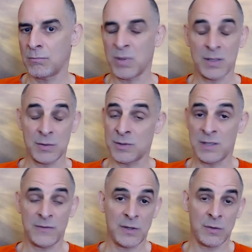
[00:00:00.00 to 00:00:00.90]
but not
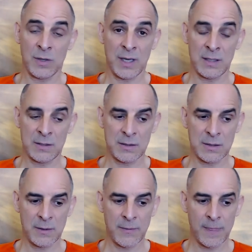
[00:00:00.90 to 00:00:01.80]
even in all
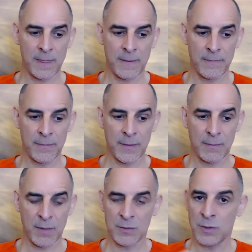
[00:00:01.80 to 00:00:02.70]
cases.
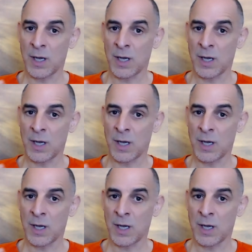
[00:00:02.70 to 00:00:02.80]
But